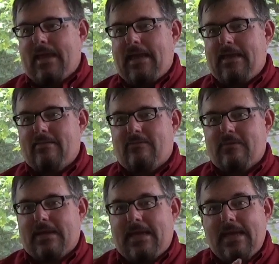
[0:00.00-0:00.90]

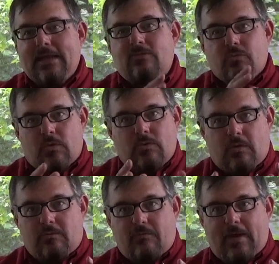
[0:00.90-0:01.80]
is getting through
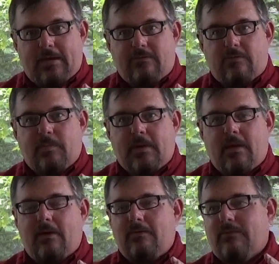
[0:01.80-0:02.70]
those phases,
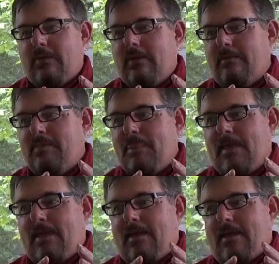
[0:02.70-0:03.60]
because
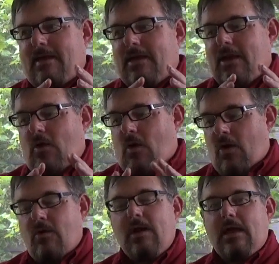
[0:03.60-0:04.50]
you know,
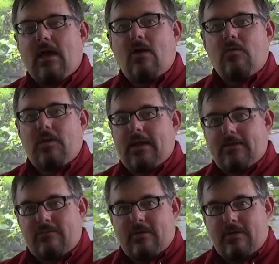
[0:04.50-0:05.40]
early on
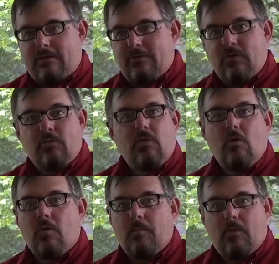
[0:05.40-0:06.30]
is your
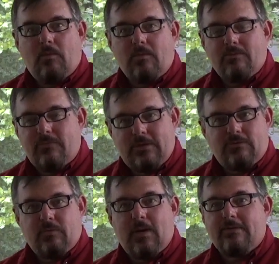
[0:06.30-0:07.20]
normal
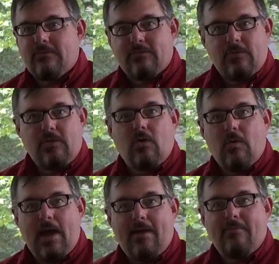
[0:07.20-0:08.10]
situation, so you
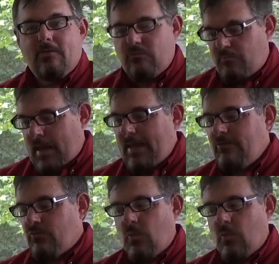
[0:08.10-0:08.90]
don't have those base